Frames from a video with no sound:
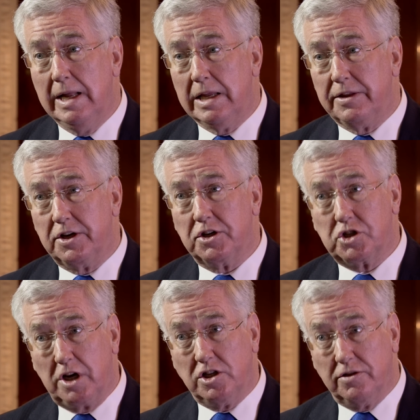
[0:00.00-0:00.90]
that a
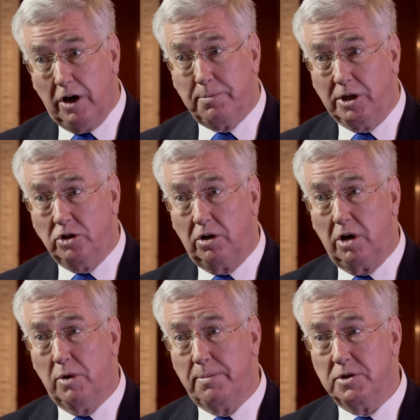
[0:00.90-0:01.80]
state developing nuclear
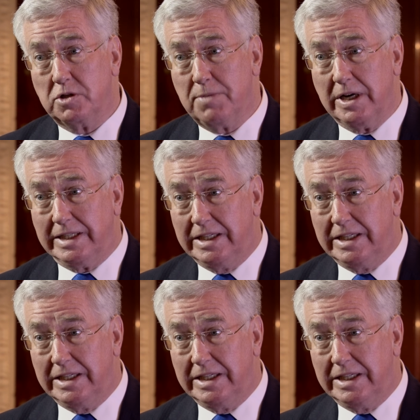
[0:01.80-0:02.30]
weapons might